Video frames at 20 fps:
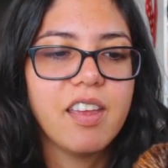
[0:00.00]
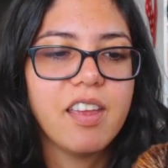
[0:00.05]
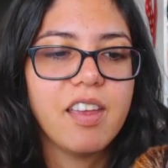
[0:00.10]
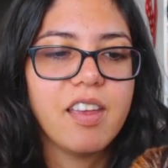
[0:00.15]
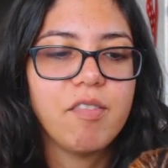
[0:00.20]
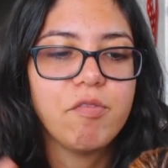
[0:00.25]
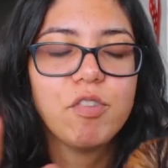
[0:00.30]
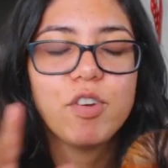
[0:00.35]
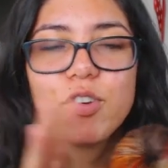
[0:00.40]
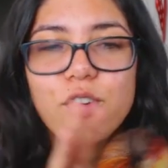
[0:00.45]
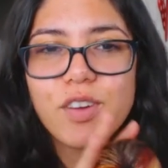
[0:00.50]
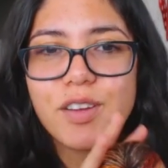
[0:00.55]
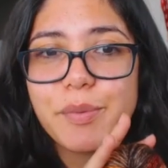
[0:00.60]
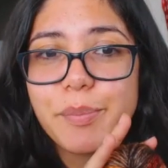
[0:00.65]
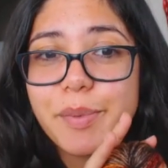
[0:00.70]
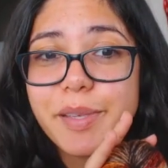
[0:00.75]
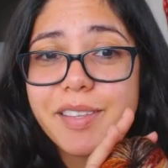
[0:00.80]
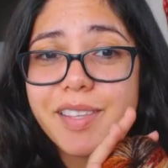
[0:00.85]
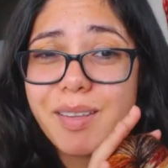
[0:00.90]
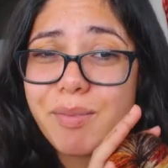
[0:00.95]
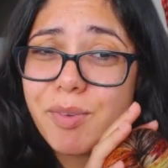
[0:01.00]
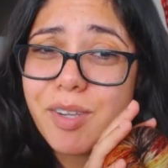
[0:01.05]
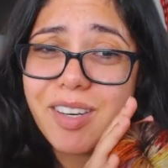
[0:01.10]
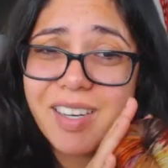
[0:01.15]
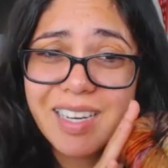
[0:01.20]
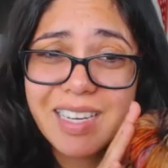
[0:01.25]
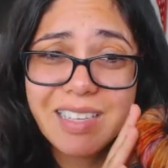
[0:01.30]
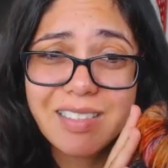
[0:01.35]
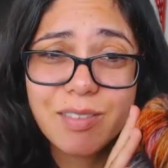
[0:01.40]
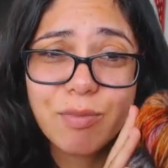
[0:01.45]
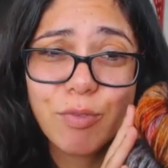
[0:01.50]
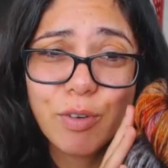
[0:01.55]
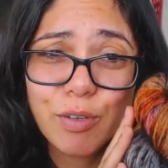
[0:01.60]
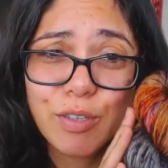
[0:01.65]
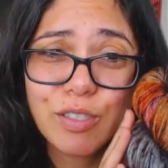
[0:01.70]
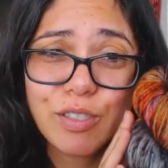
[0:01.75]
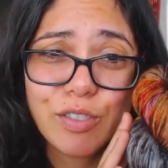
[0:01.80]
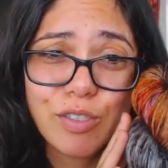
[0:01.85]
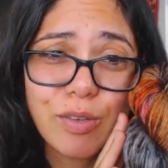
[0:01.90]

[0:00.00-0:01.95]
for Christmas, I'm going to ask for